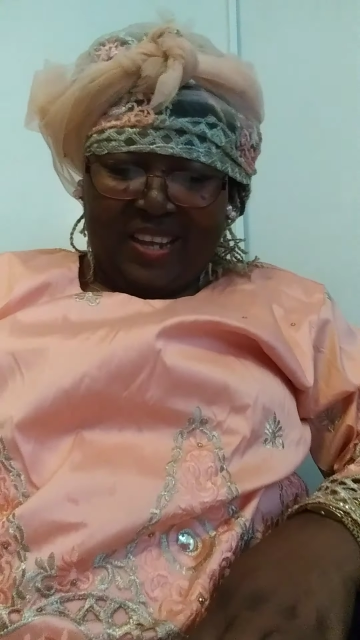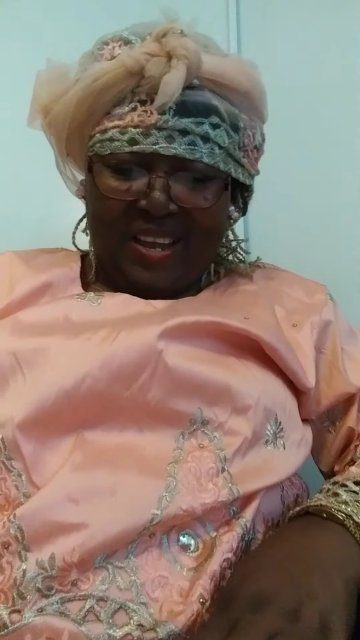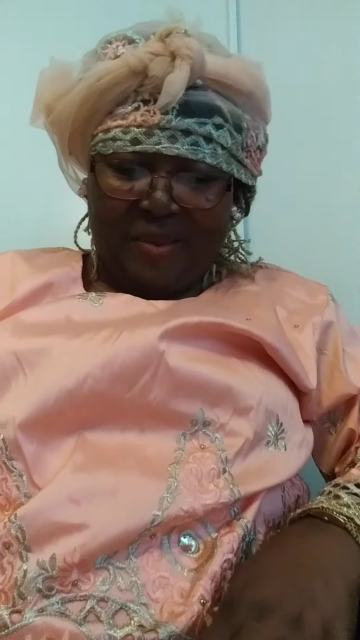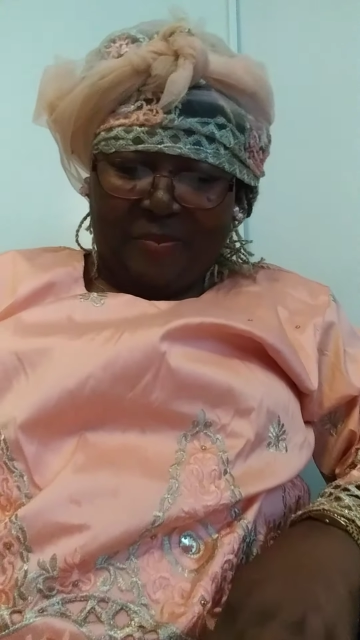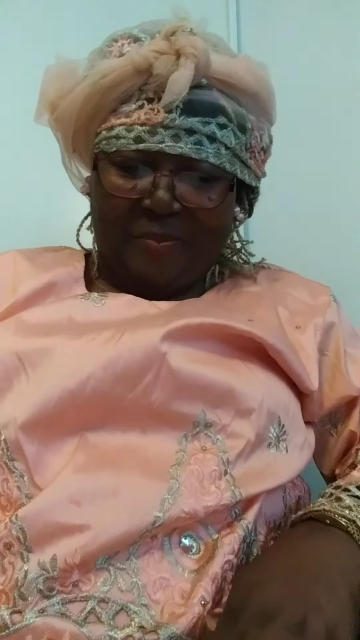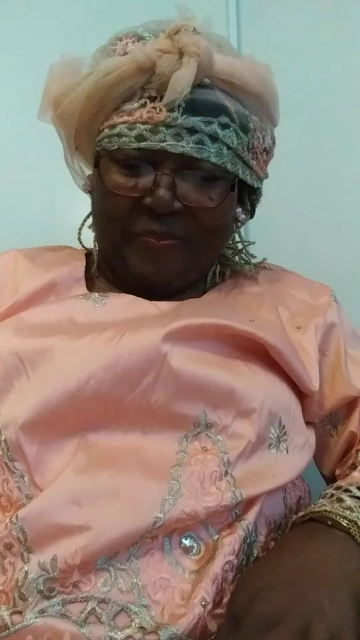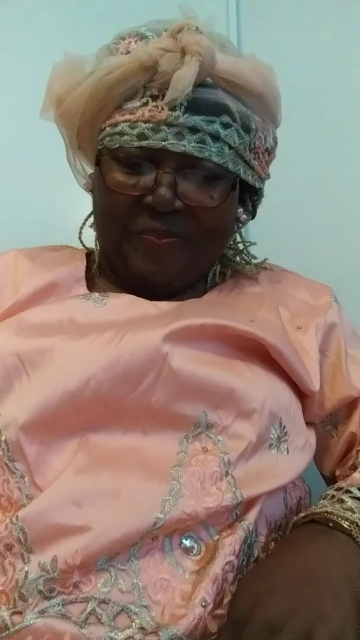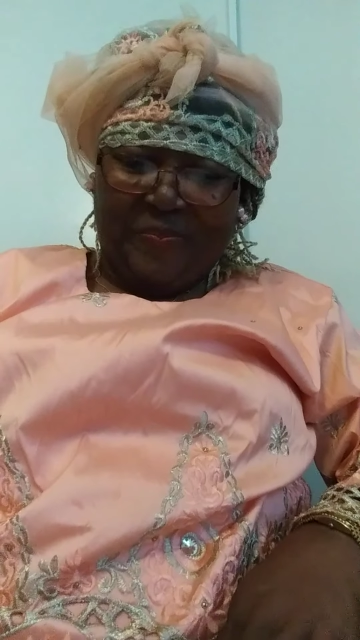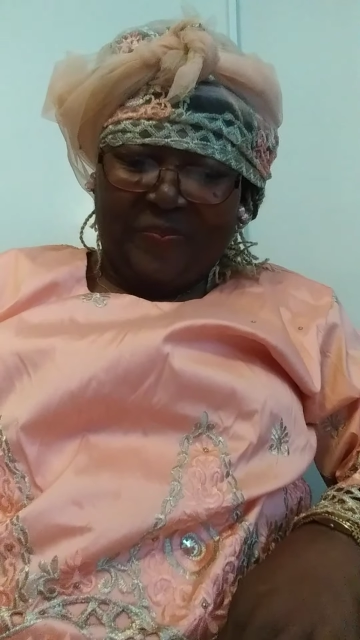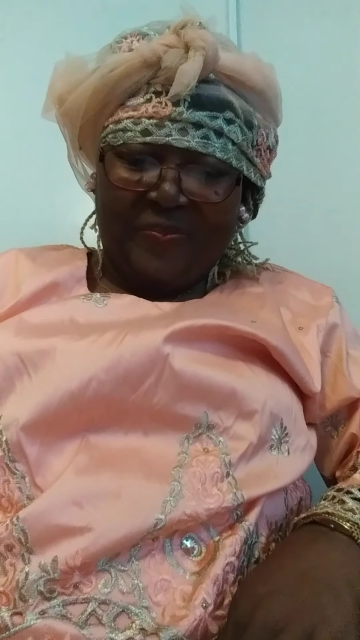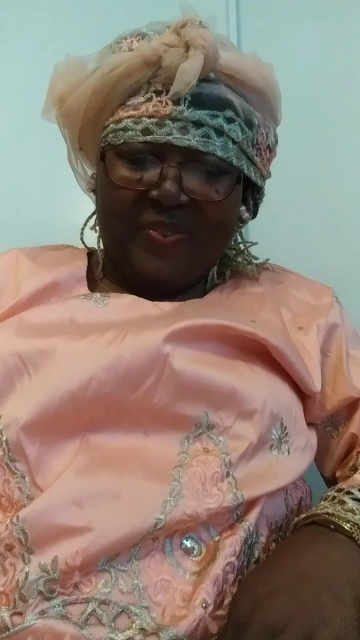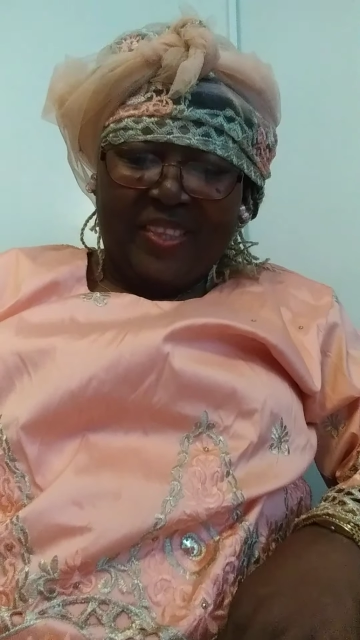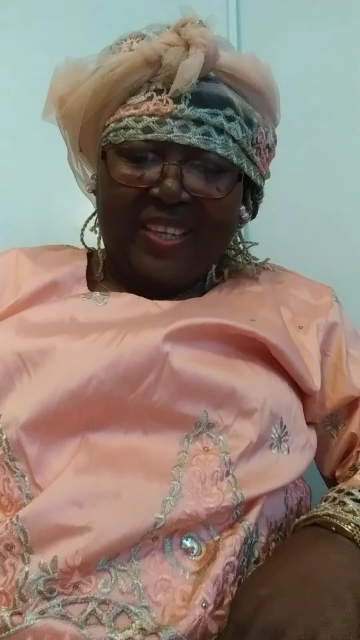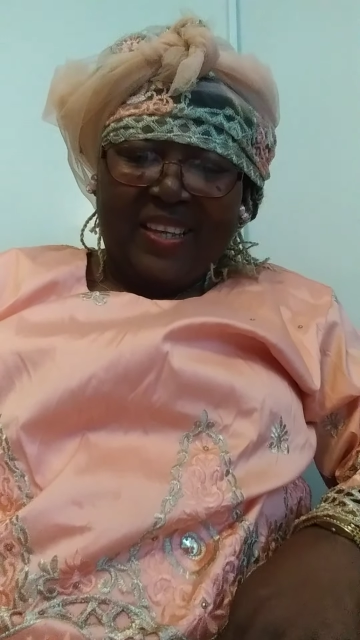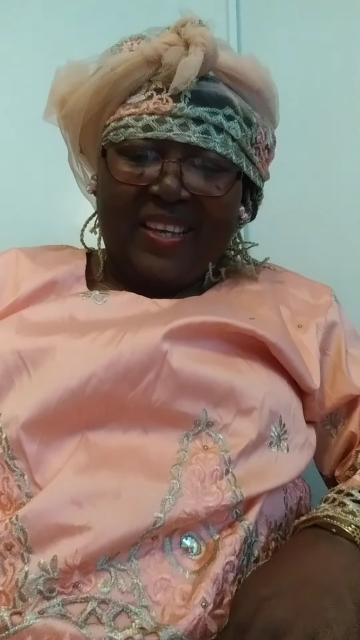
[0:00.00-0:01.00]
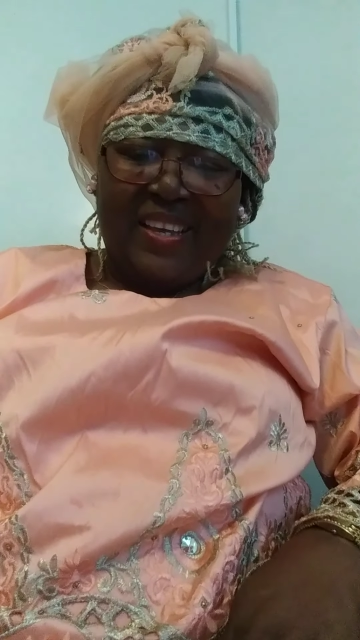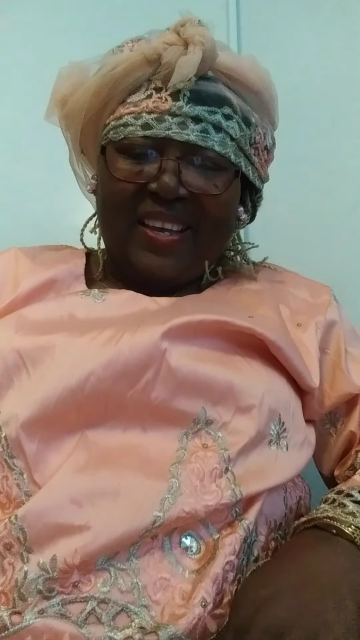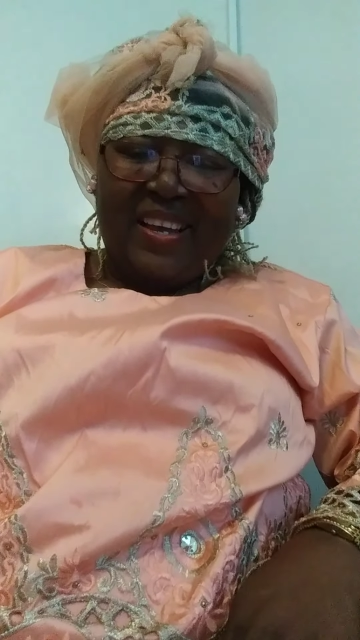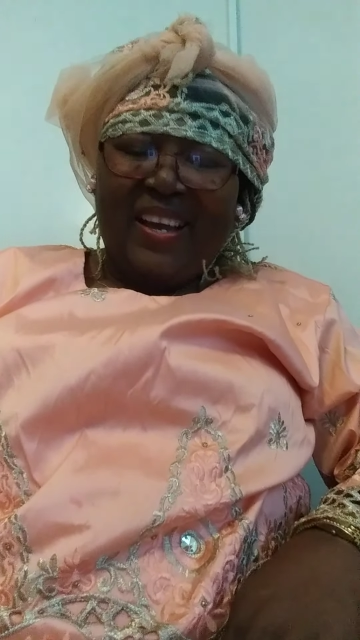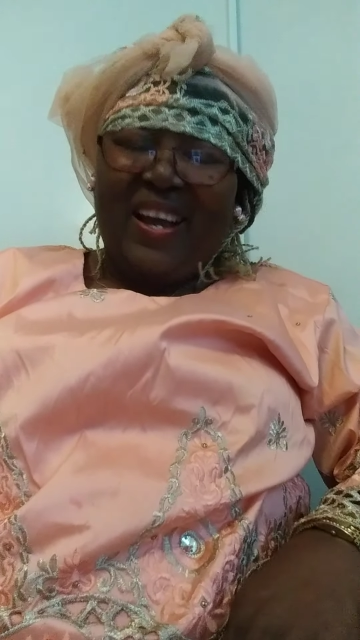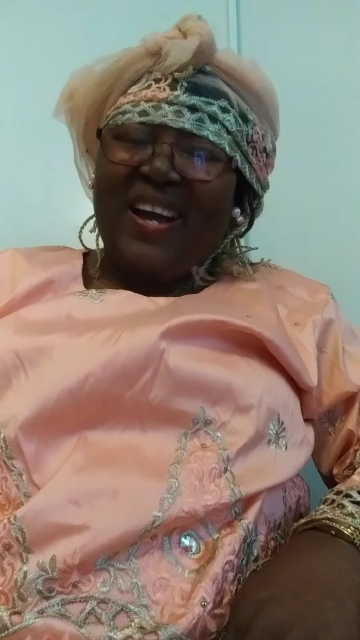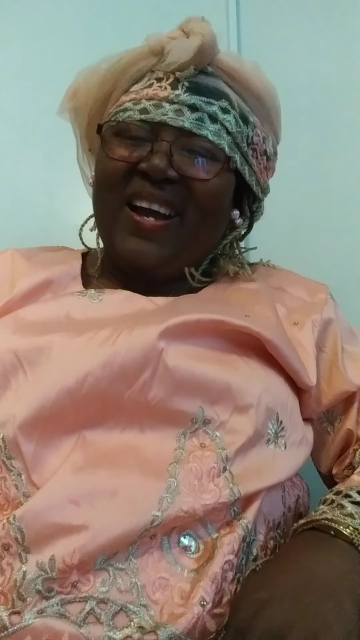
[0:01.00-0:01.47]
time.
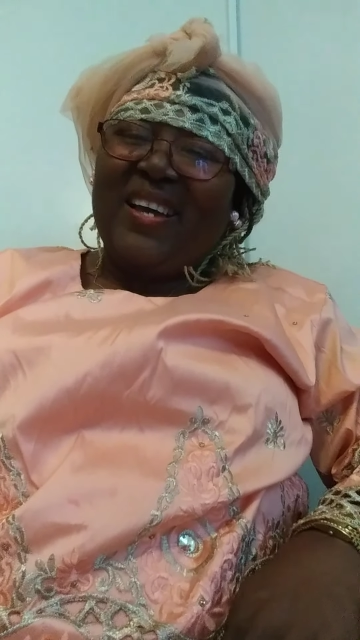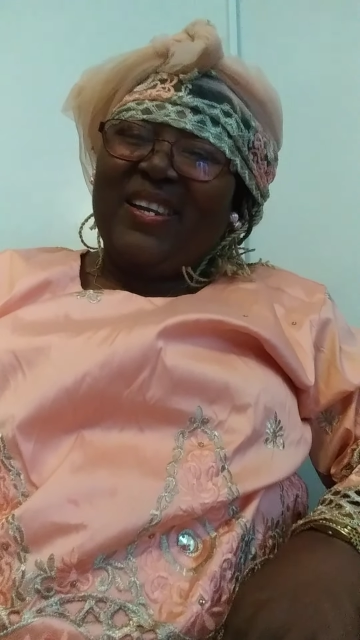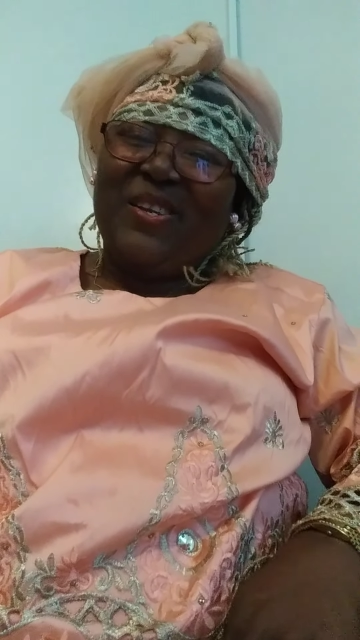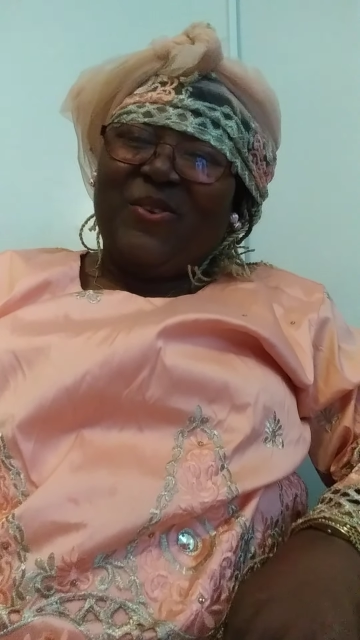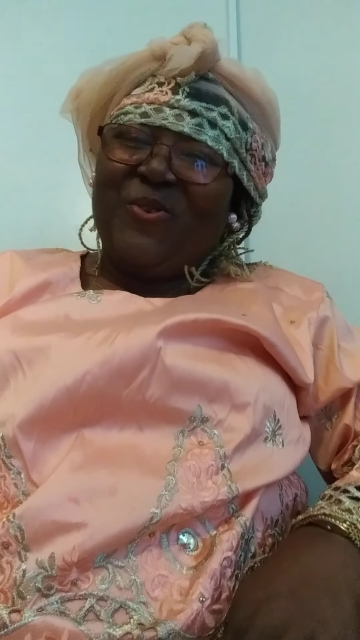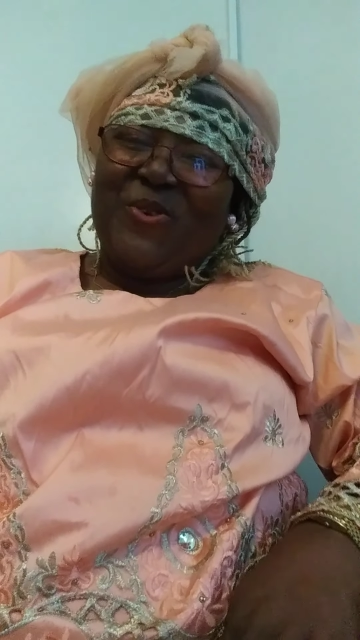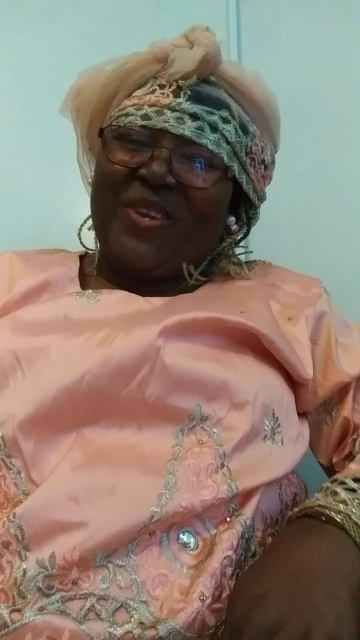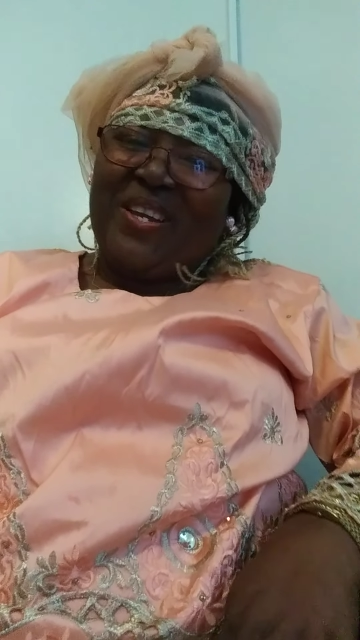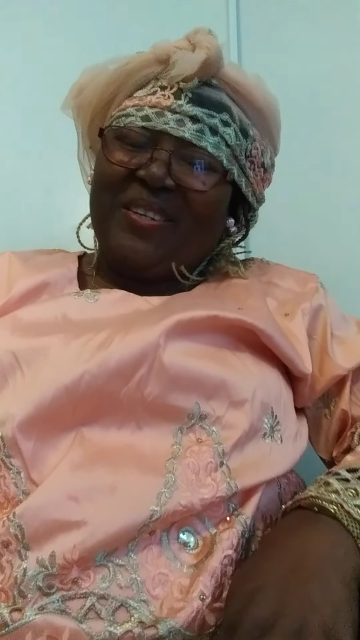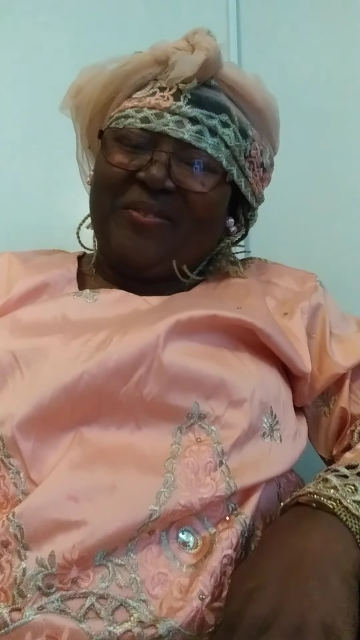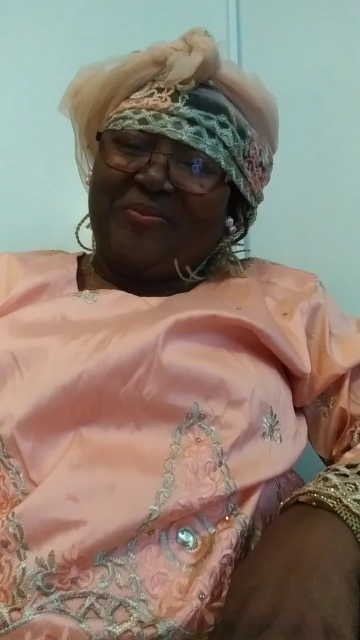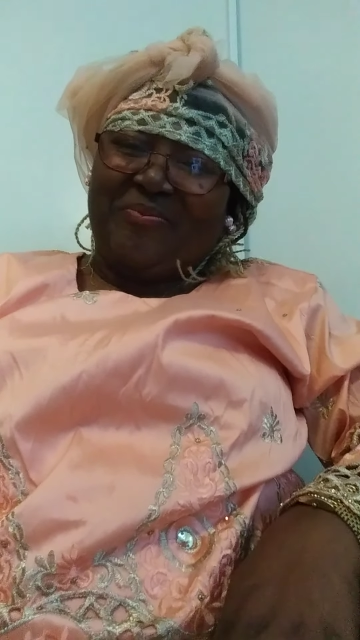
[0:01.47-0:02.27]
Hallelujah.